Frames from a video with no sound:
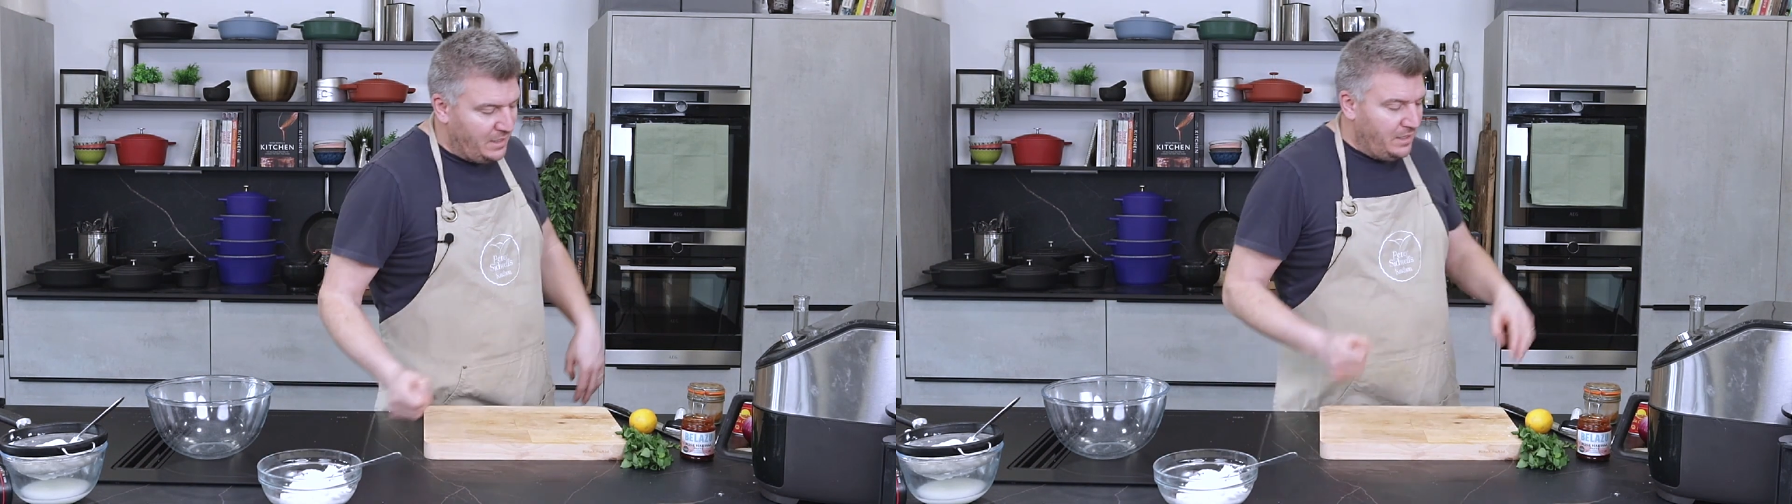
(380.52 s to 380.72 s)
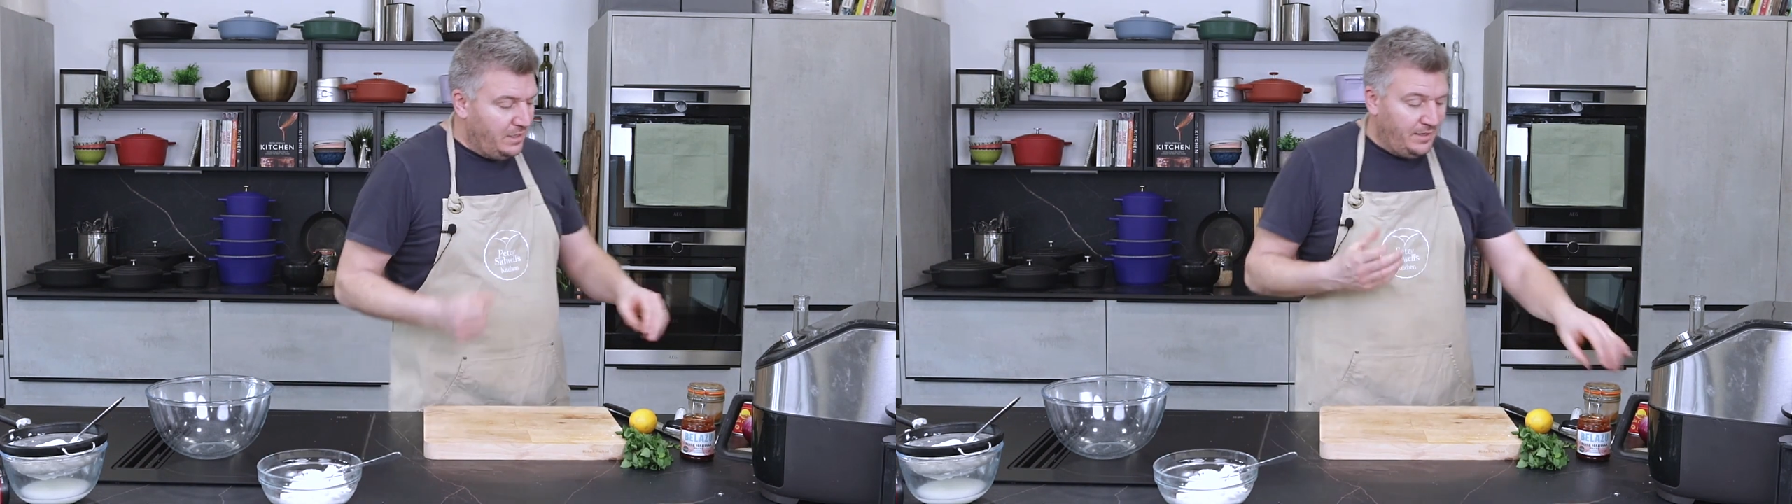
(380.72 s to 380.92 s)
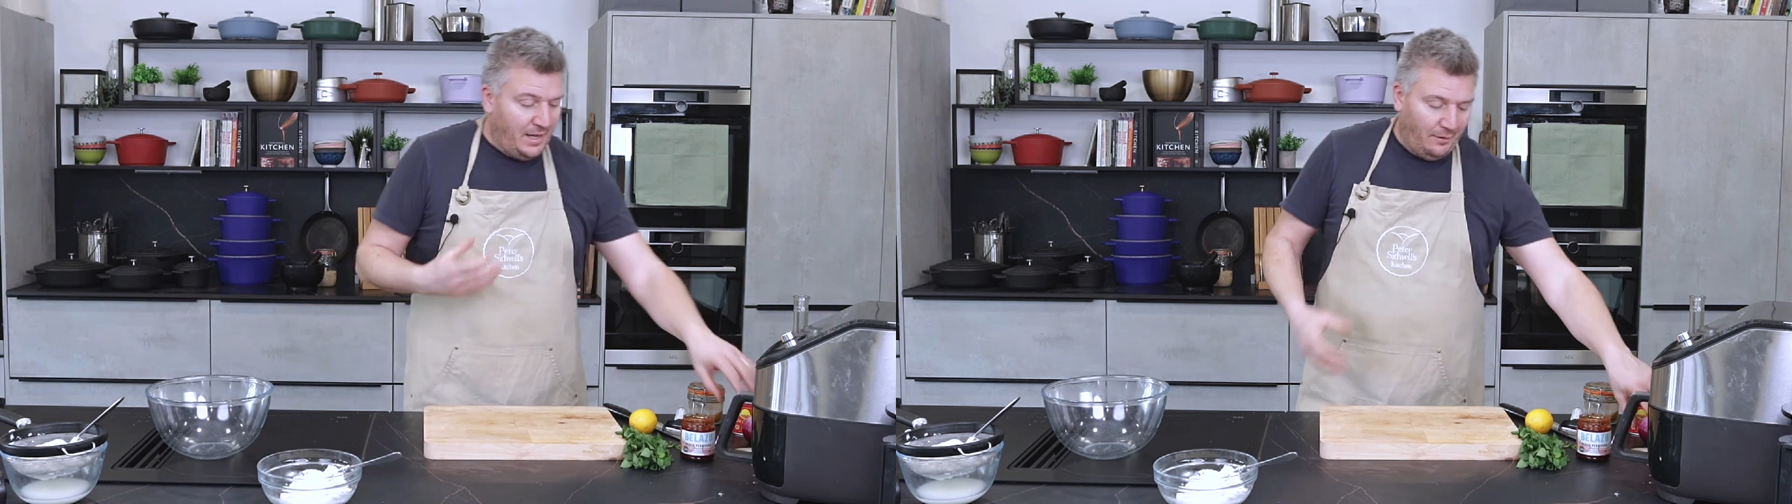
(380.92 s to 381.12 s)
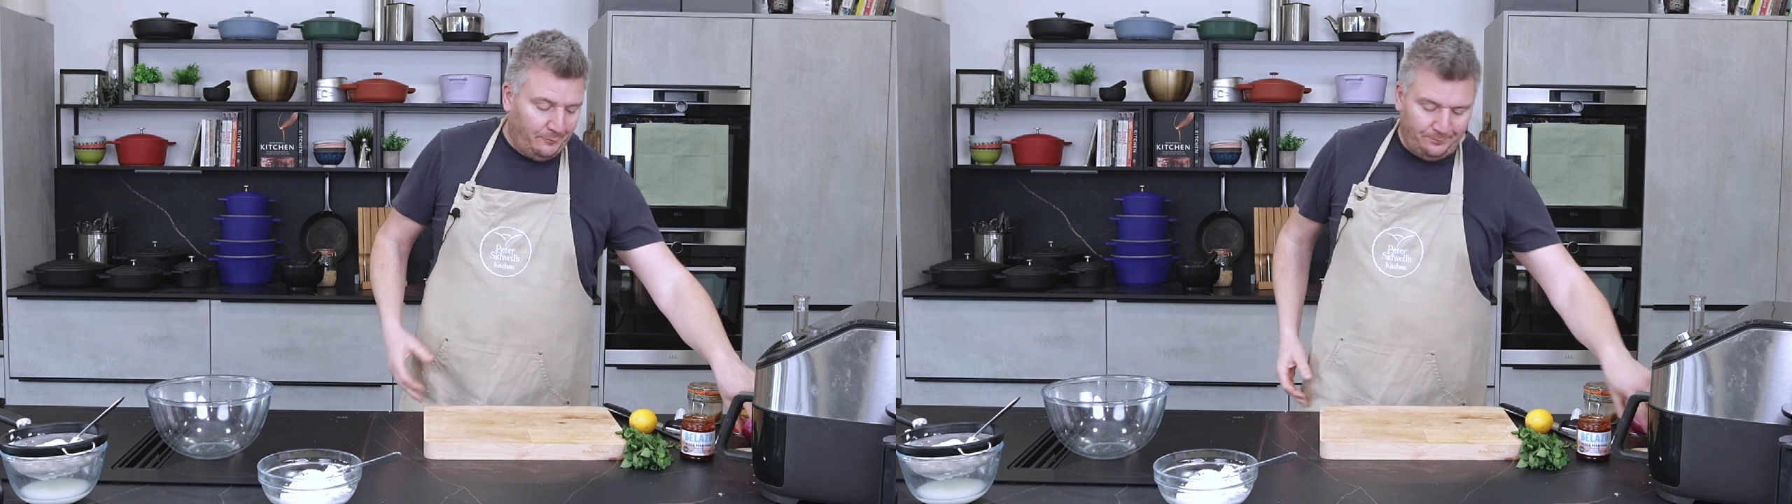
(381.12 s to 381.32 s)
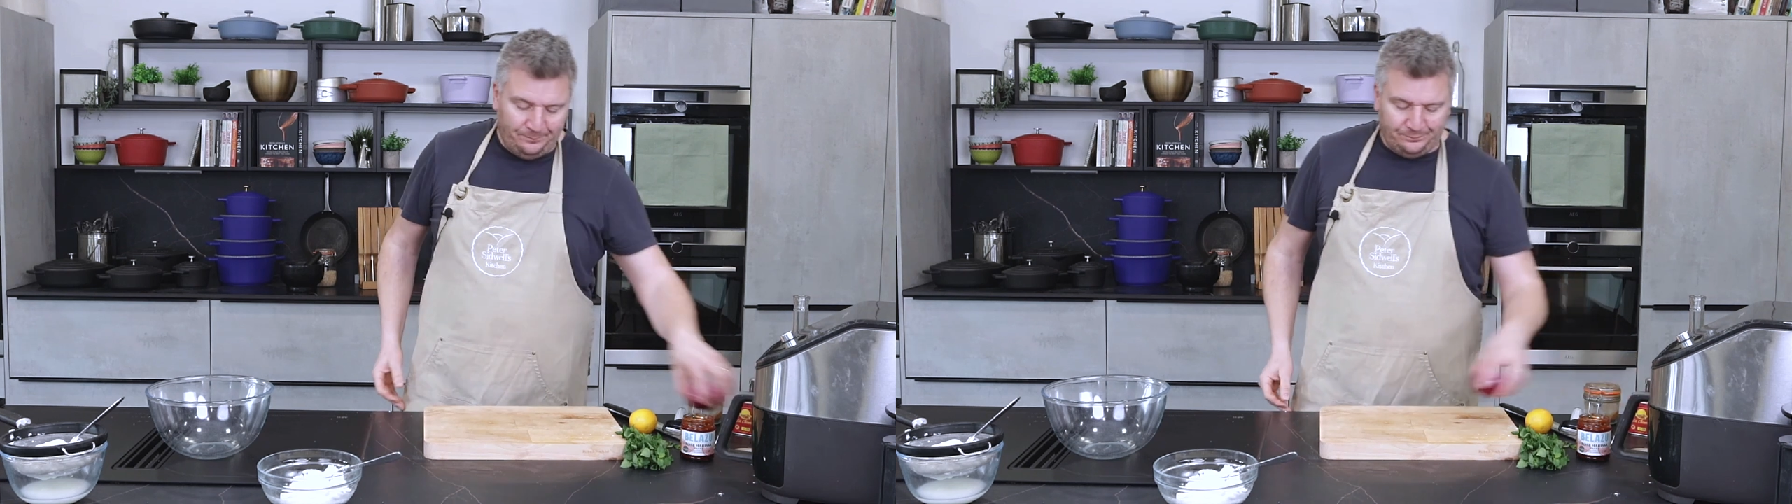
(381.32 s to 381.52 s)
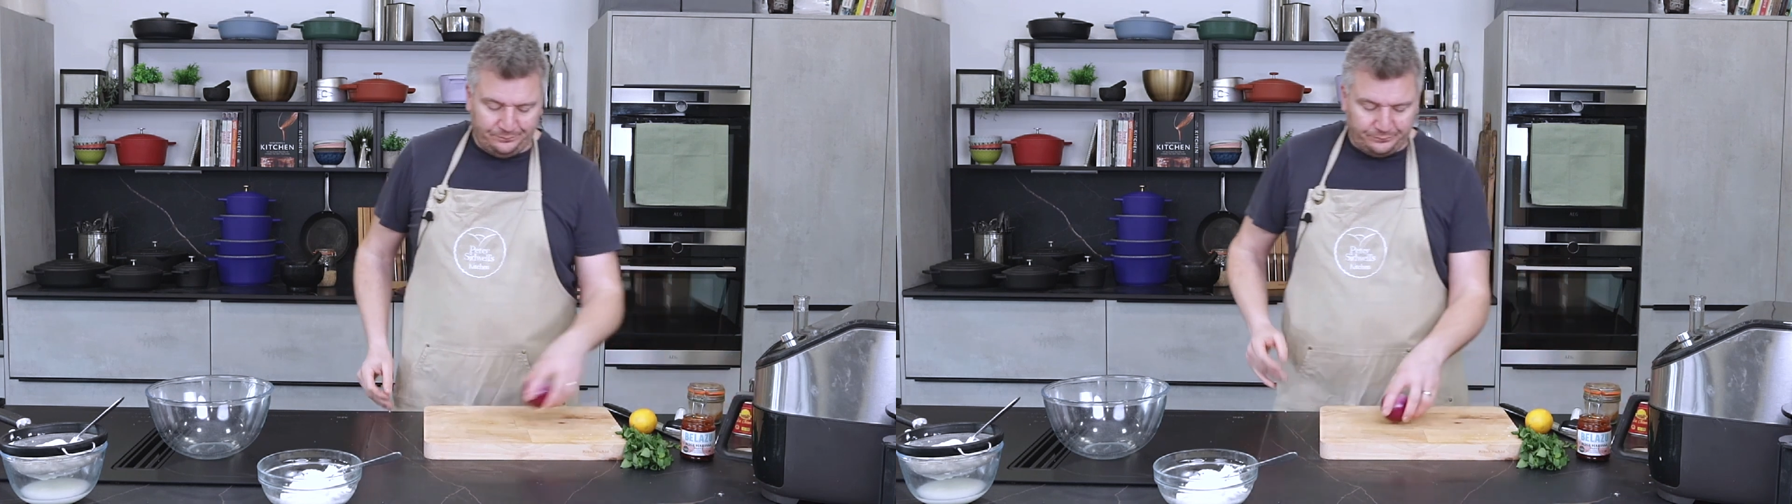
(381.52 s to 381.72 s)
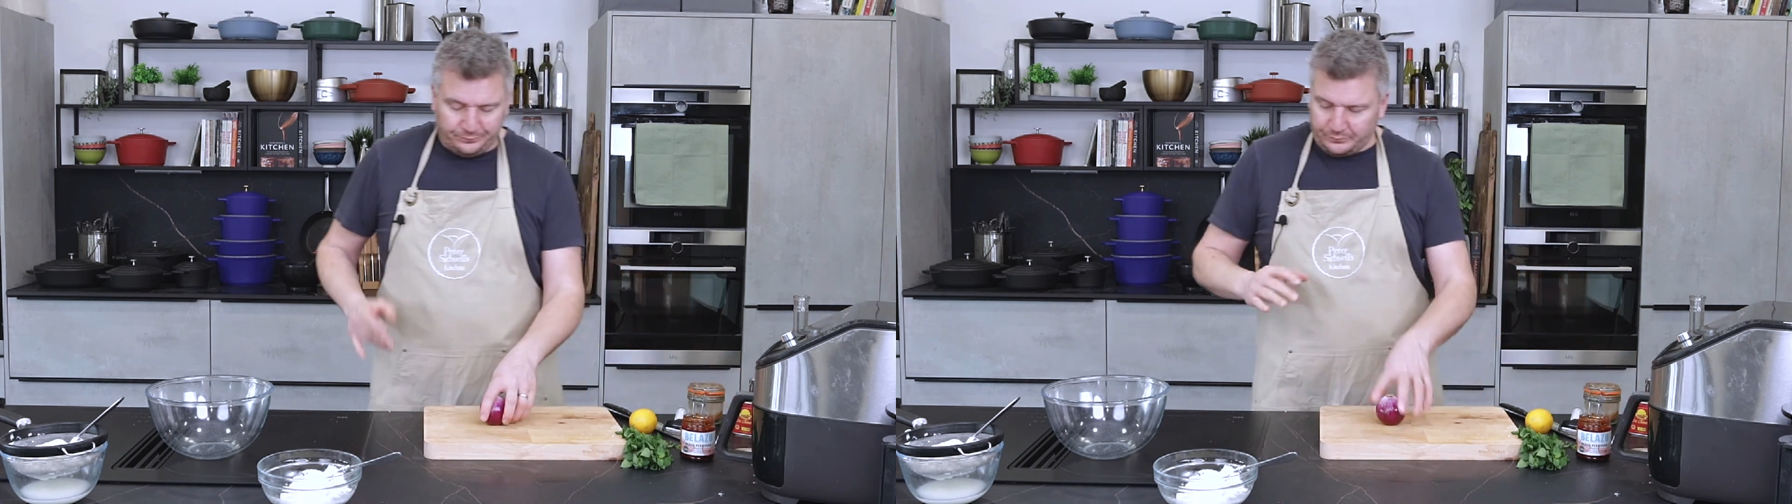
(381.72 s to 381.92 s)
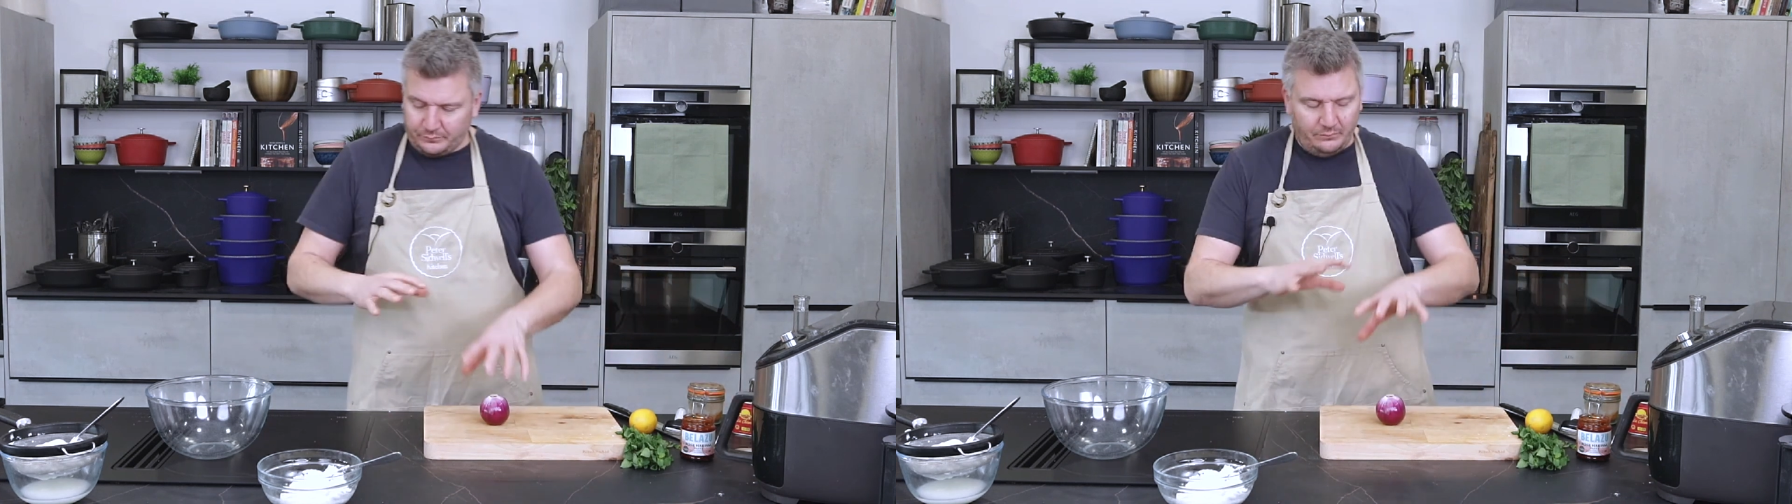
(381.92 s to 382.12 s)
Now,
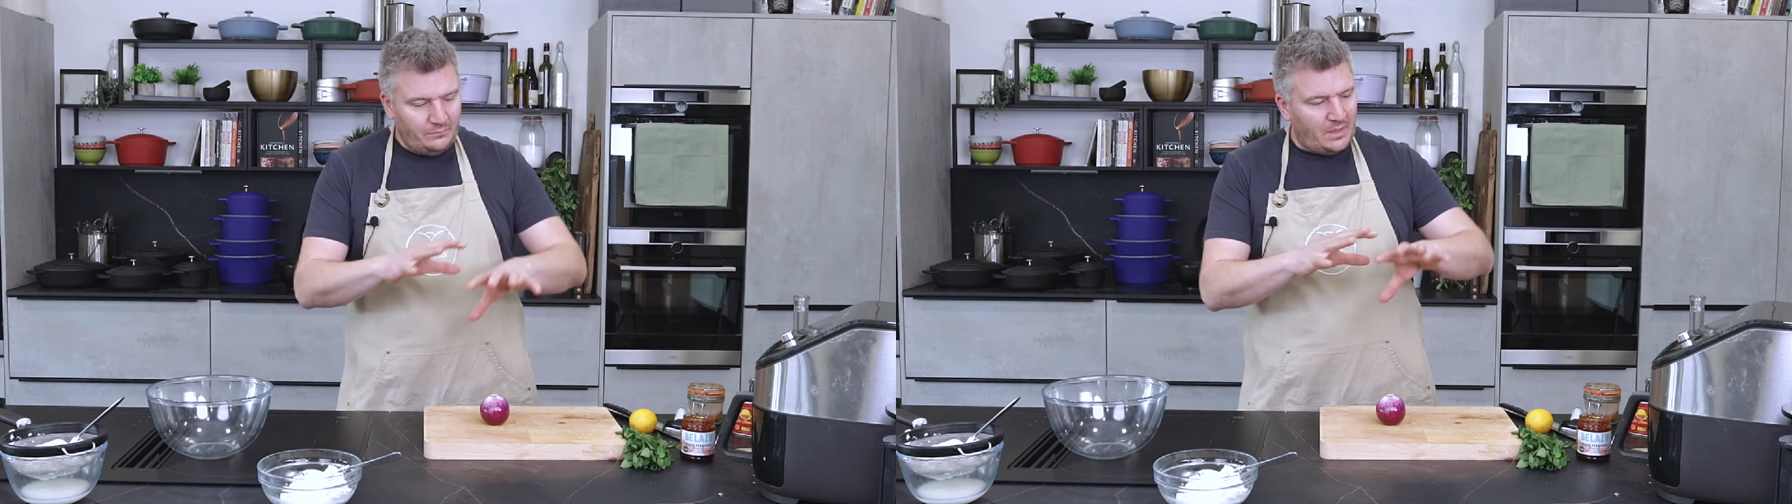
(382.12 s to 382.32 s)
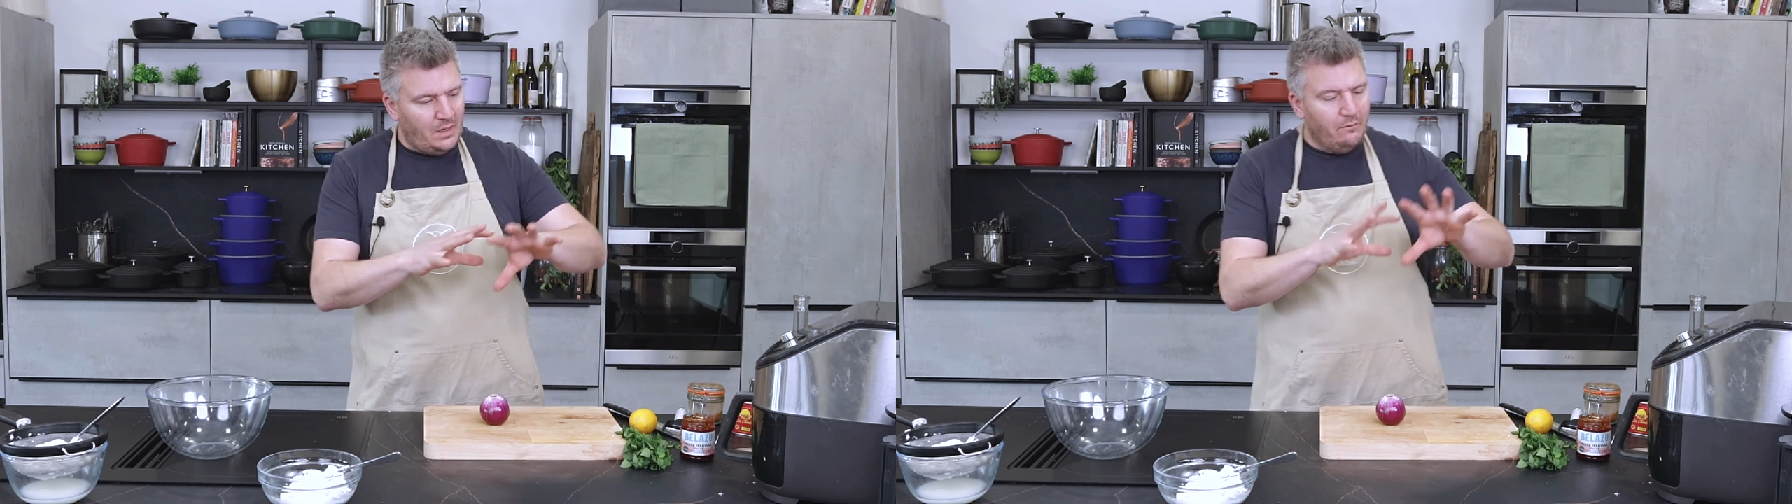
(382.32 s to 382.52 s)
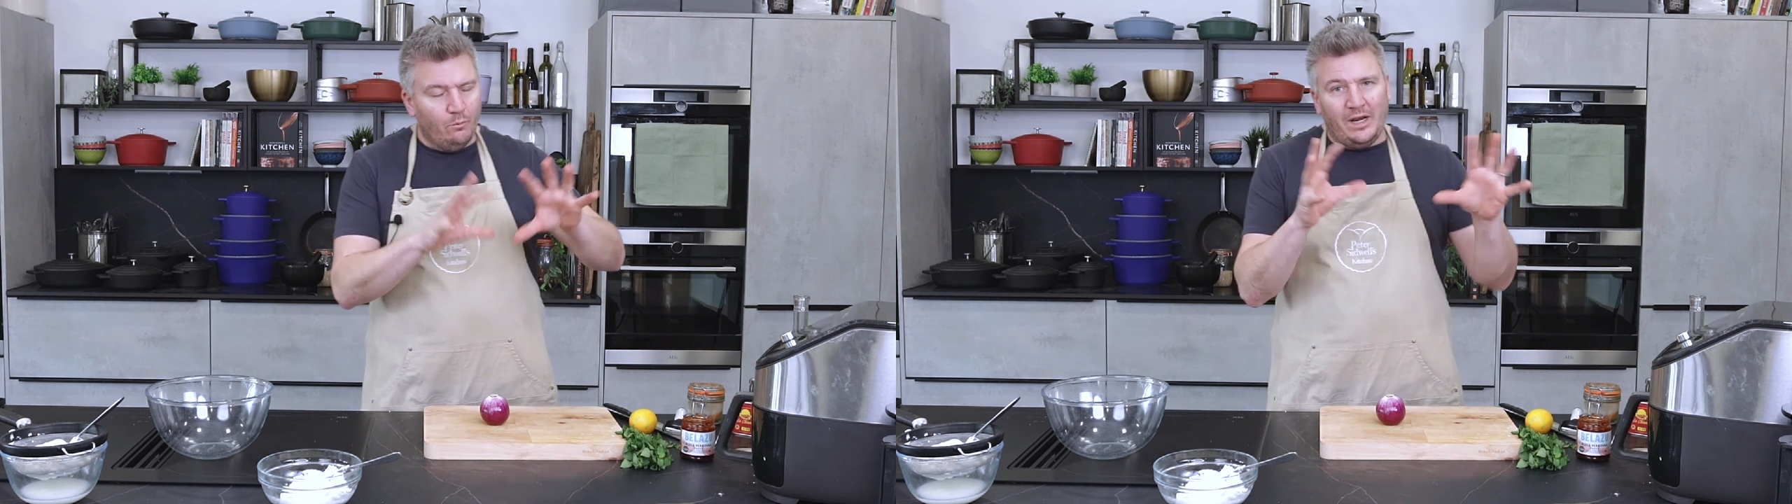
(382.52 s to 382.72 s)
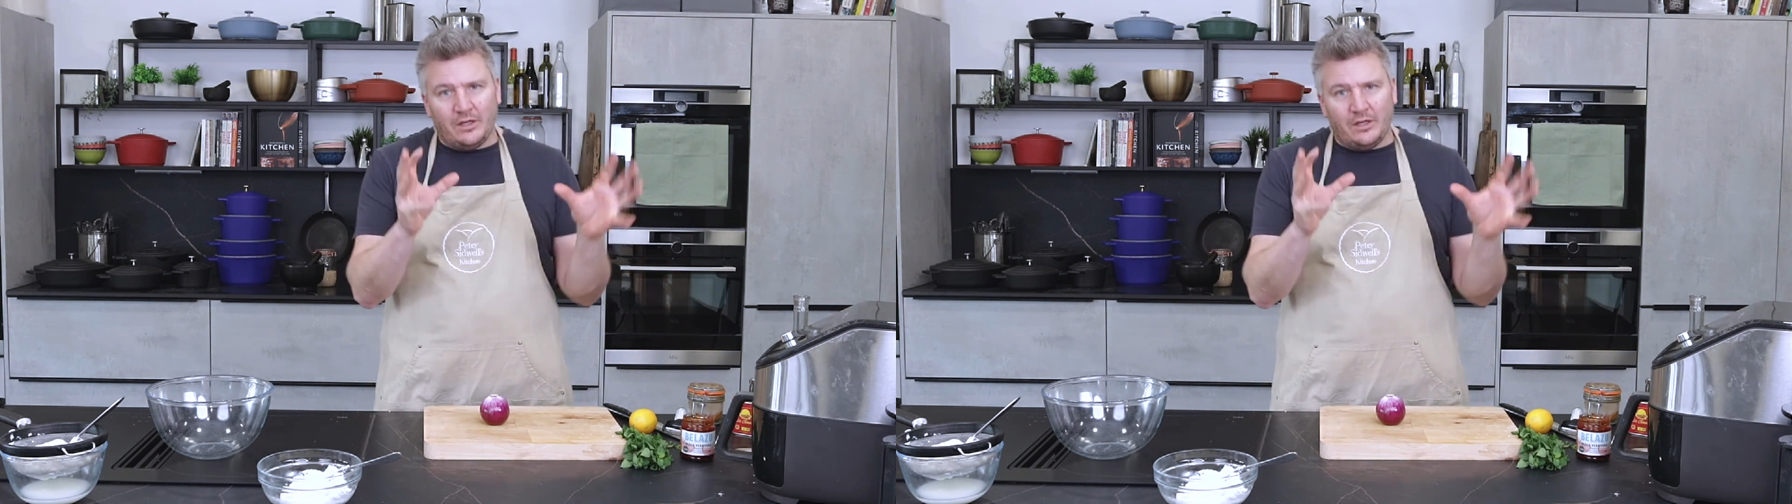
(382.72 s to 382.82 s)
when